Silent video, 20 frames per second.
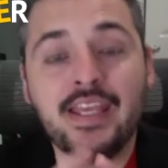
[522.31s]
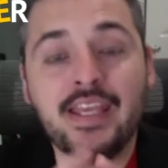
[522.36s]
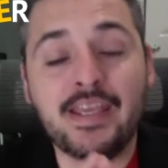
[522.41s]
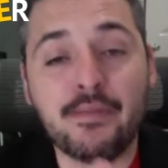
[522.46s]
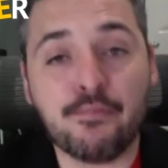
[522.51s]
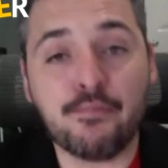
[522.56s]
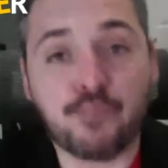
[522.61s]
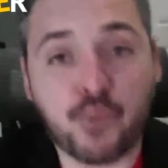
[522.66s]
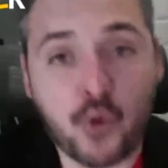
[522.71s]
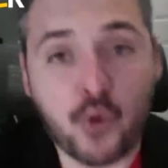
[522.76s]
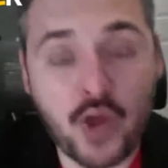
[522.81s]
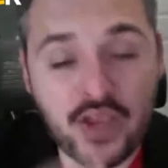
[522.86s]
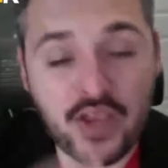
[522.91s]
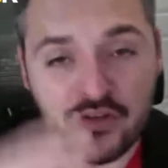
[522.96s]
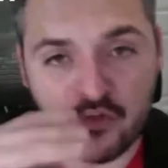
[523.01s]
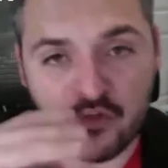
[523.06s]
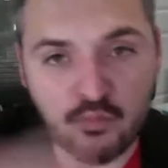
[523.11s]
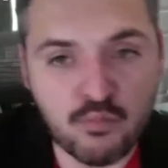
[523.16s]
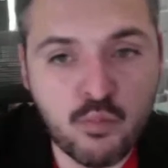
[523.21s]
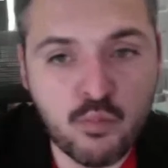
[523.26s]

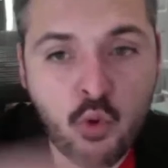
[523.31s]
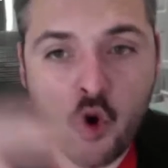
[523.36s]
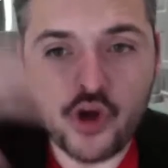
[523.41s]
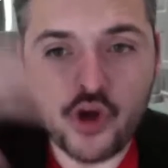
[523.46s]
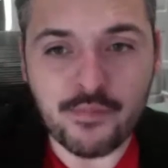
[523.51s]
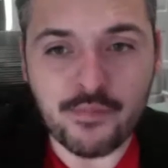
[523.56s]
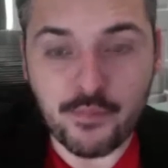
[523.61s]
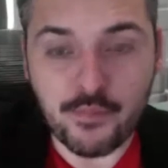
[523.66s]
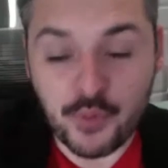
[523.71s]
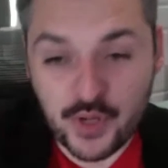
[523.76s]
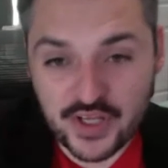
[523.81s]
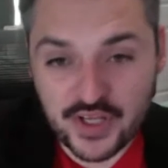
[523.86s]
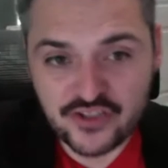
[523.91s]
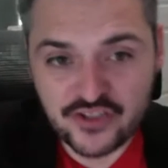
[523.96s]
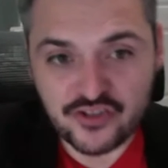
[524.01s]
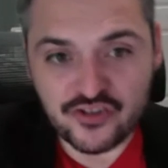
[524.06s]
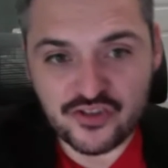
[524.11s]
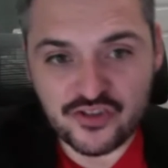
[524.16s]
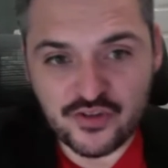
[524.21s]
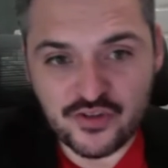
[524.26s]

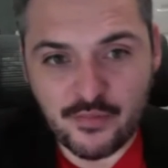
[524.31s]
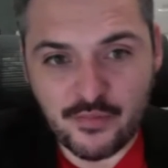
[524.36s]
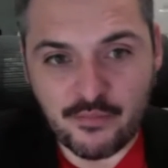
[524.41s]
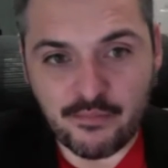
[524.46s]
impressions,